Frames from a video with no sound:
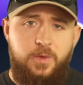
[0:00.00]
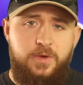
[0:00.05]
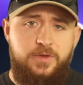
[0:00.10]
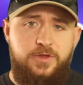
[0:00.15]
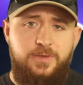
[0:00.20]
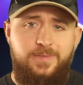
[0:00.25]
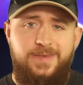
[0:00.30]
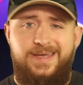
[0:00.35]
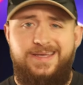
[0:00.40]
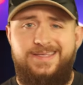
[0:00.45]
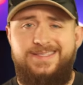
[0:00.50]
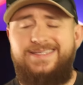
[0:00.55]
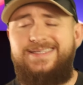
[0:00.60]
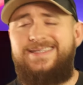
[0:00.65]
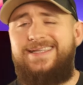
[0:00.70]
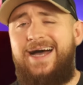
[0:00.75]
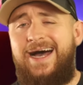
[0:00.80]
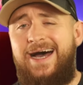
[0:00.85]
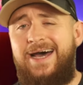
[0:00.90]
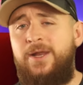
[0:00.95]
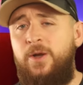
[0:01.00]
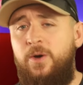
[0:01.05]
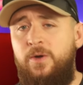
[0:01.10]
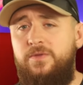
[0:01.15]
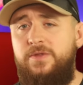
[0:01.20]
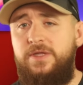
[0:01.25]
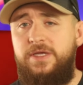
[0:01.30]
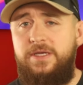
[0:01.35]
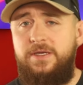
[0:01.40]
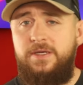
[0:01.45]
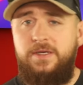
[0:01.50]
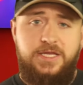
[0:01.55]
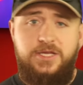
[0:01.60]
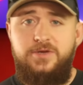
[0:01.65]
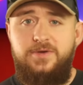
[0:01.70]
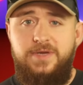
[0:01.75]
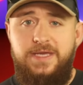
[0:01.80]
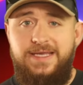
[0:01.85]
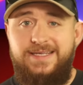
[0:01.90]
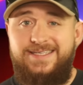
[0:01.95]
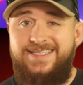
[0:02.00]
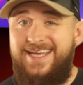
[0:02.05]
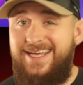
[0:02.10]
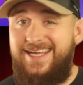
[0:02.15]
it with you because not only can you get